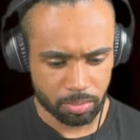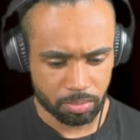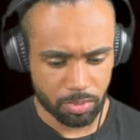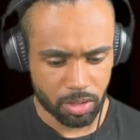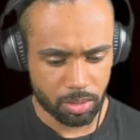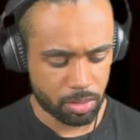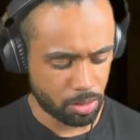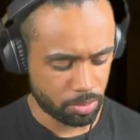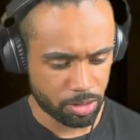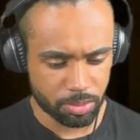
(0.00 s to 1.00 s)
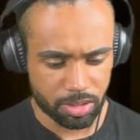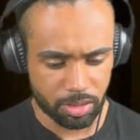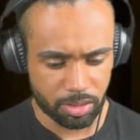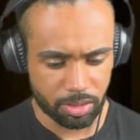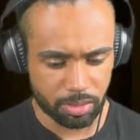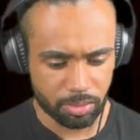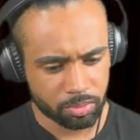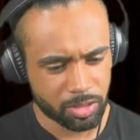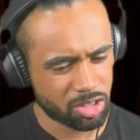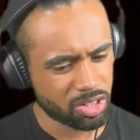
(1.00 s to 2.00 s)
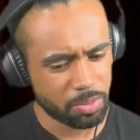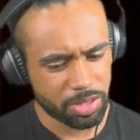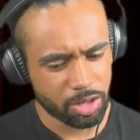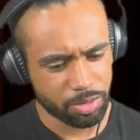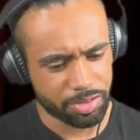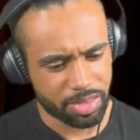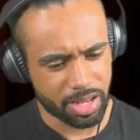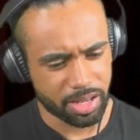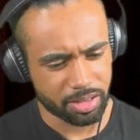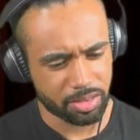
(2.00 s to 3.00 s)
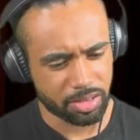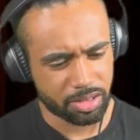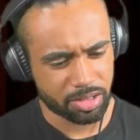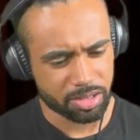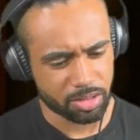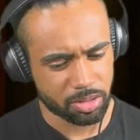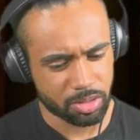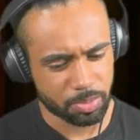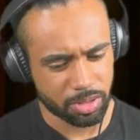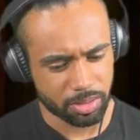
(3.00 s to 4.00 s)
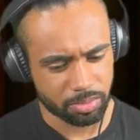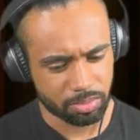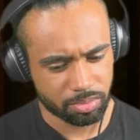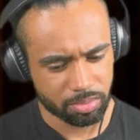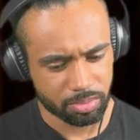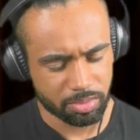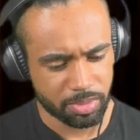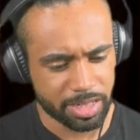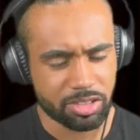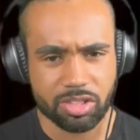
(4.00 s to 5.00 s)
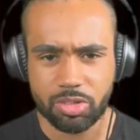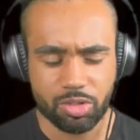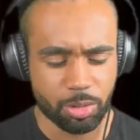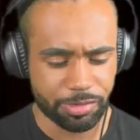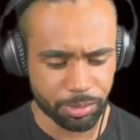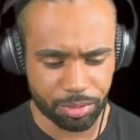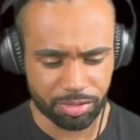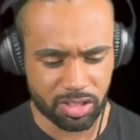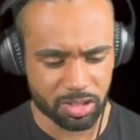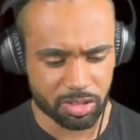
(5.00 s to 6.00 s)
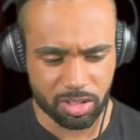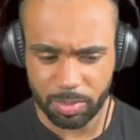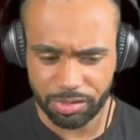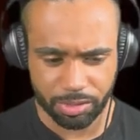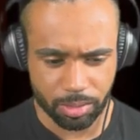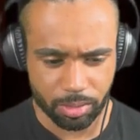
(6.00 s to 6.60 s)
Nope, don't see anything. There's something over there in the distance, but... Let's do a full 360 before.